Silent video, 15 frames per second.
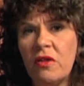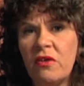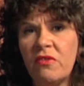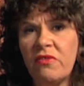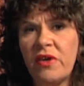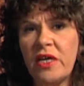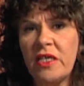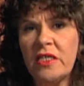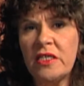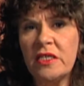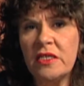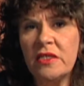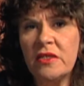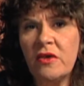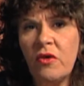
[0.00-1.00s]
their
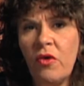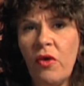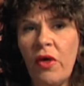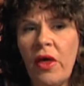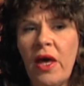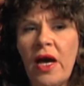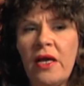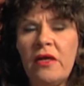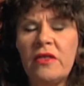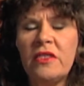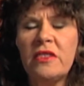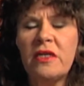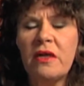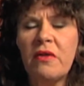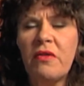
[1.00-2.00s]
faces, and you
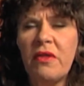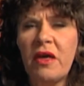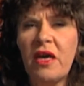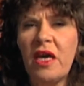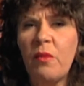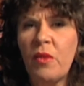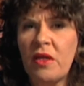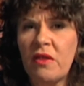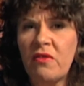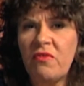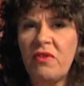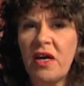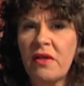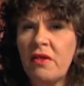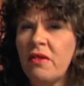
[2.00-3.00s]
start thinking about the
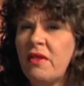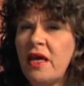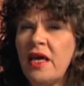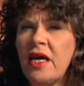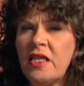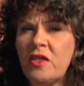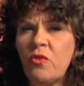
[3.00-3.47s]
fact that they had